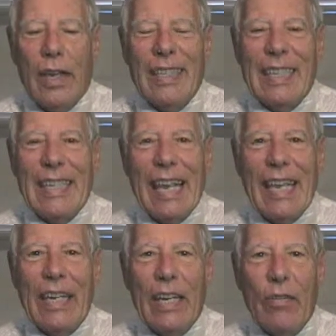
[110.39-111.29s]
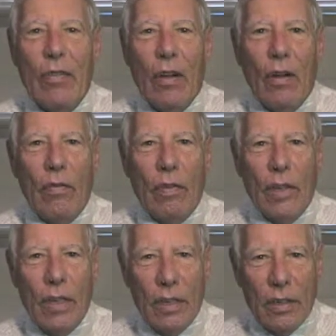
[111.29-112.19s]
is a negative of
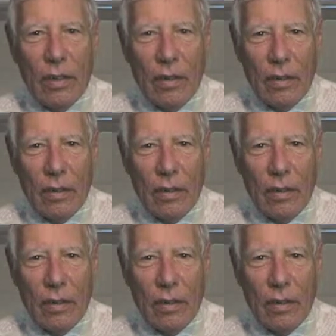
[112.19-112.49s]
eat.